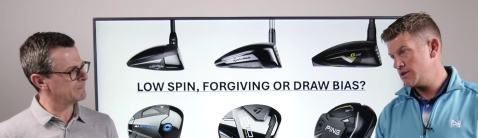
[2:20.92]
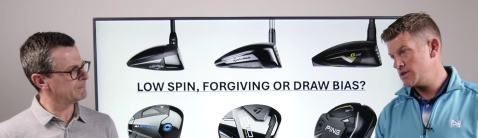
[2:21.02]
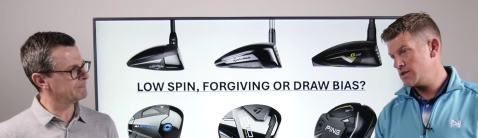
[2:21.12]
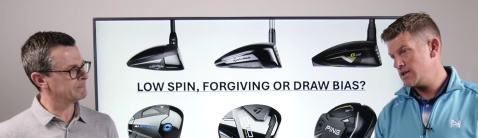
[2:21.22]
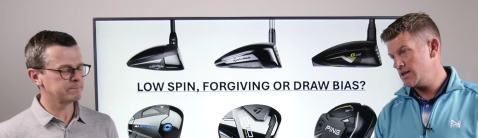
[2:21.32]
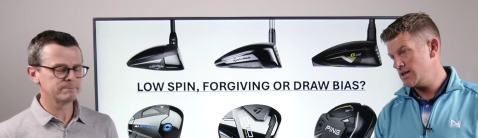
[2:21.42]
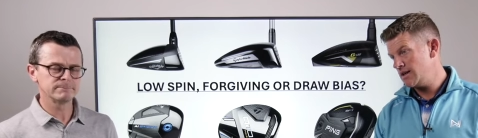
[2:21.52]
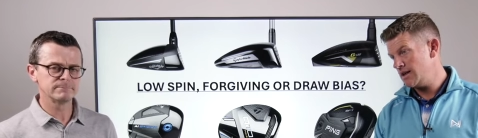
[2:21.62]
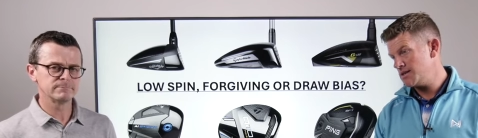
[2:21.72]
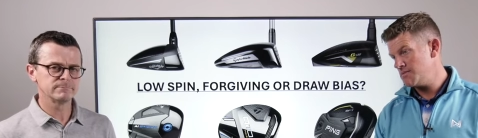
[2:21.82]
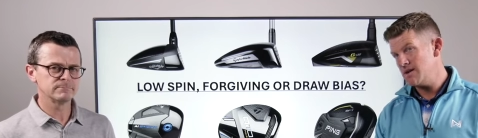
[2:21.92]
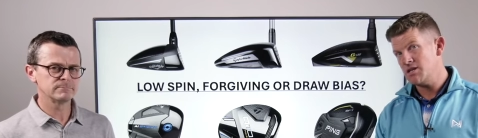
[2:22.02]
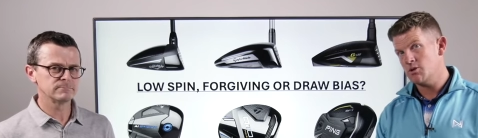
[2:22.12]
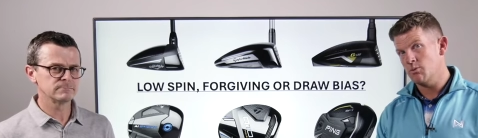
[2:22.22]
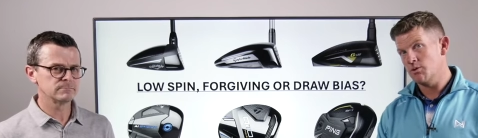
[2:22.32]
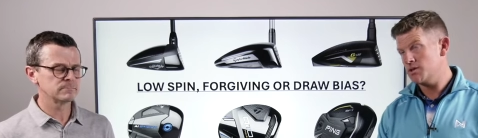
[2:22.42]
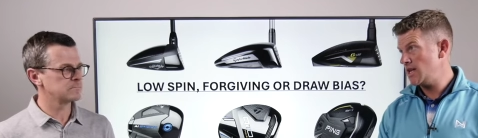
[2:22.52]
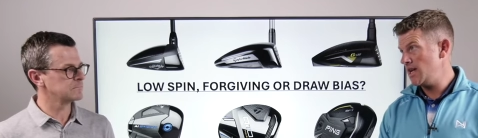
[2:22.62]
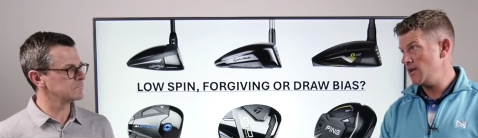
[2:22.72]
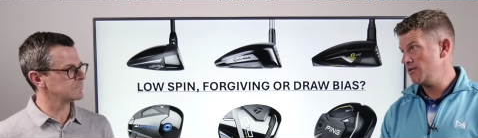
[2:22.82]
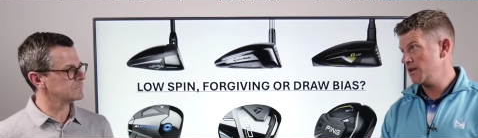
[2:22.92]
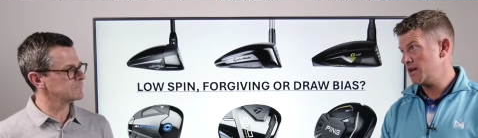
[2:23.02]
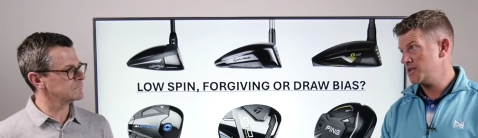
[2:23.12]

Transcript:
Speaker 1: that's that has a miss towards the heel. They